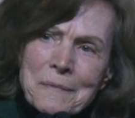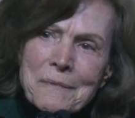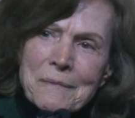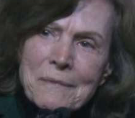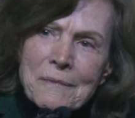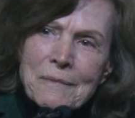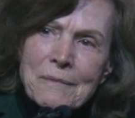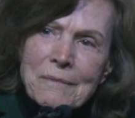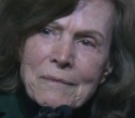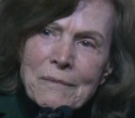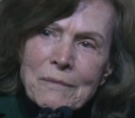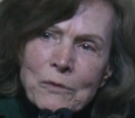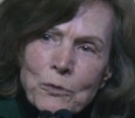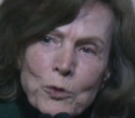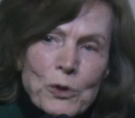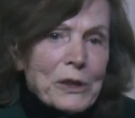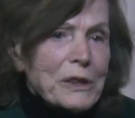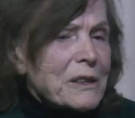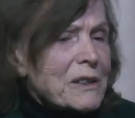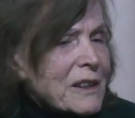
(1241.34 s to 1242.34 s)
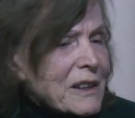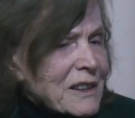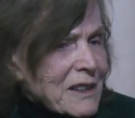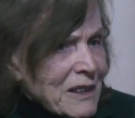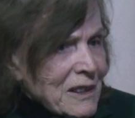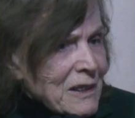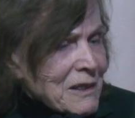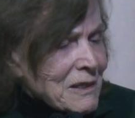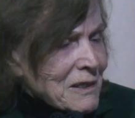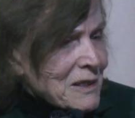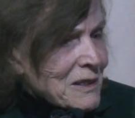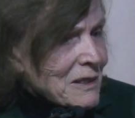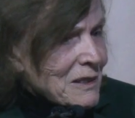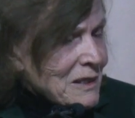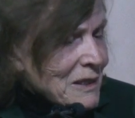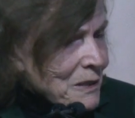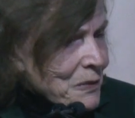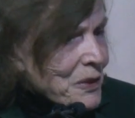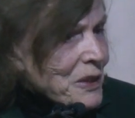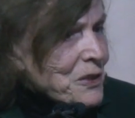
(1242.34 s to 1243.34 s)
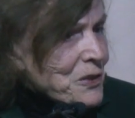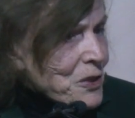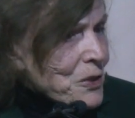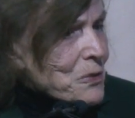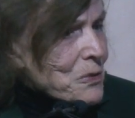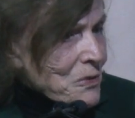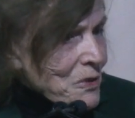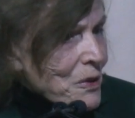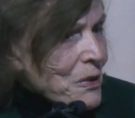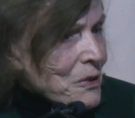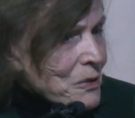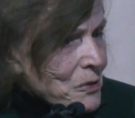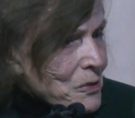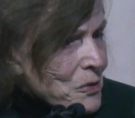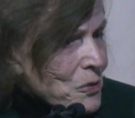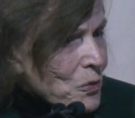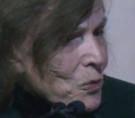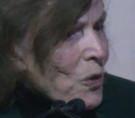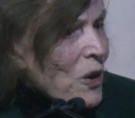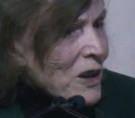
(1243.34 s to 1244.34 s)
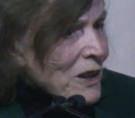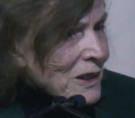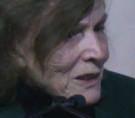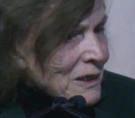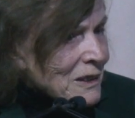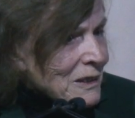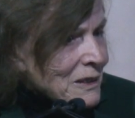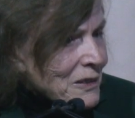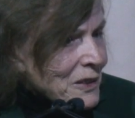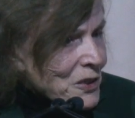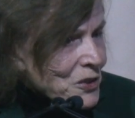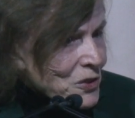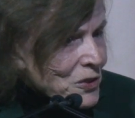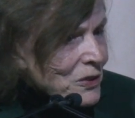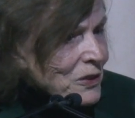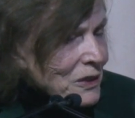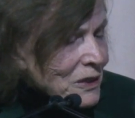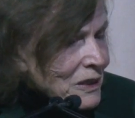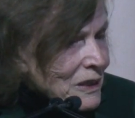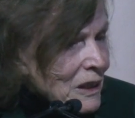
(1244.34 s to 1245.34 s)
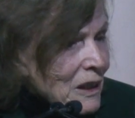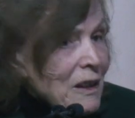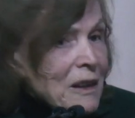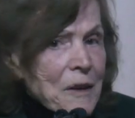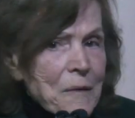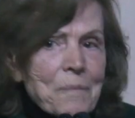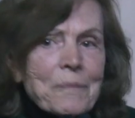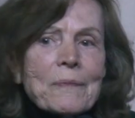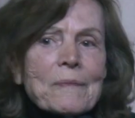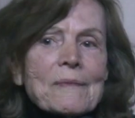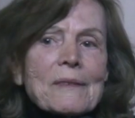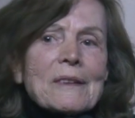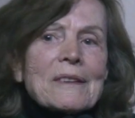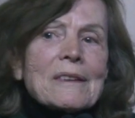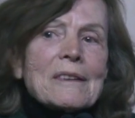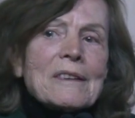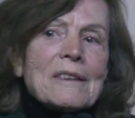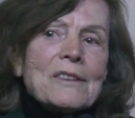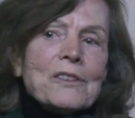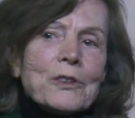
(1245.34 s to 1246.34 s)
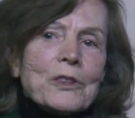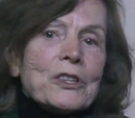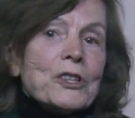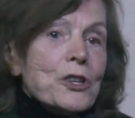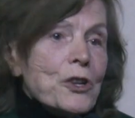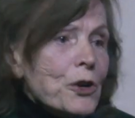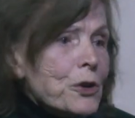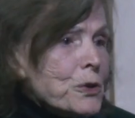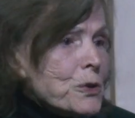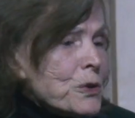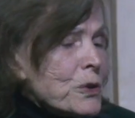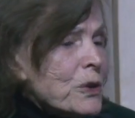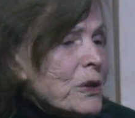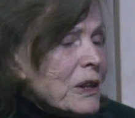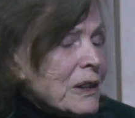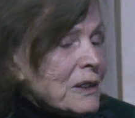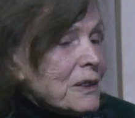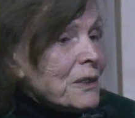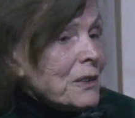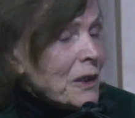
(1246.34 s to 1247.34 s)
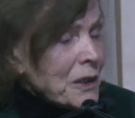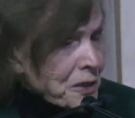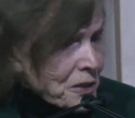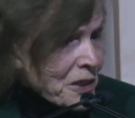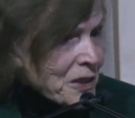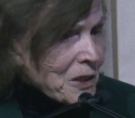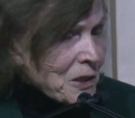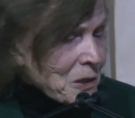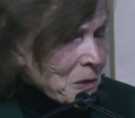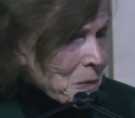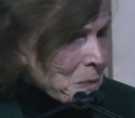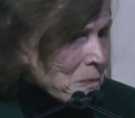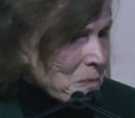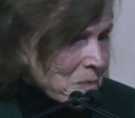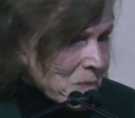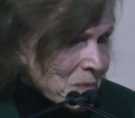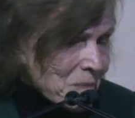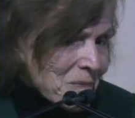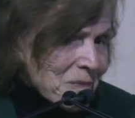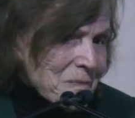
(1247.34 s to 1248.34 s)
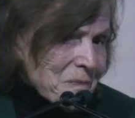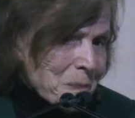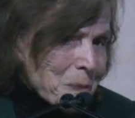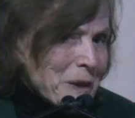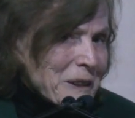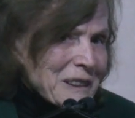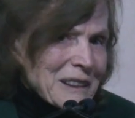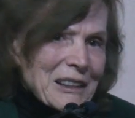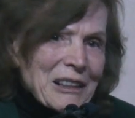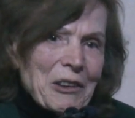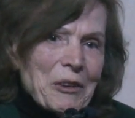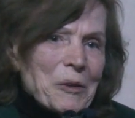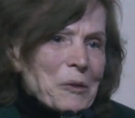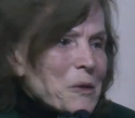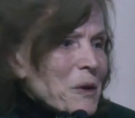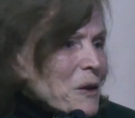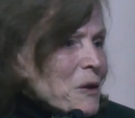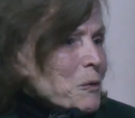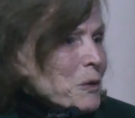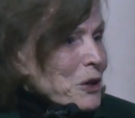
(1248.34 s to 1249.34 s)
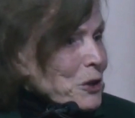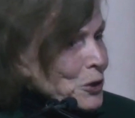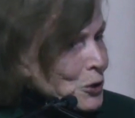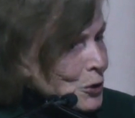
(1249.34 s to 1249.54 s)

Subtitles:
Well, really they can't if they don't know why they should. You can know and not care, but